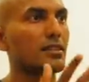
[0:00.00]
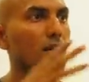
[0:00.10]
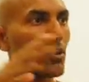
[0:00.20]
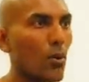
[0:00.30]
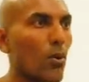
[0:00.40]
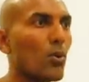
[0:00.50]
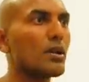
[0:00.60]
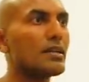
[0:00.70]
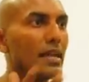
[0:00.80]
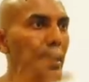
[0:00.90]
the
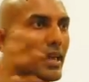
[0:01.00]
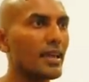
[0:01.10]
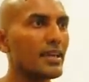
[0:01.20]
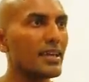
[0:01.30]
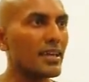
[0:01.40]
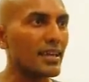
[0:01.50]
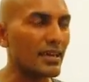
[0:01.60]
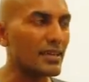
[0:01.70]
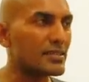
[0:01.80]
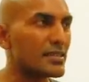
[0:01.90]
whole day
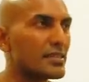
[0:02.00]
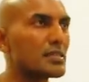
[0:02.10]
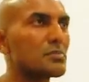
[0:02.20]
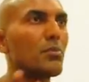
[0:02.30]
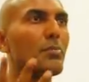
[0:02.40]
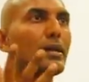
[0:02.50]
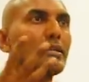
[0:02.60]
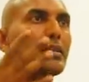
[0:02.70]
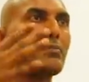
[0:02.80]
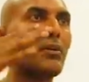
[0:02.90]
is in this
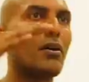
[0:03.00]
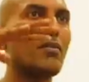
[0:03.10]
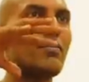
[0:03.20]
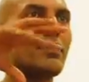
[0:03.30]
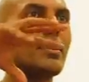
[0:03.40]
momentum of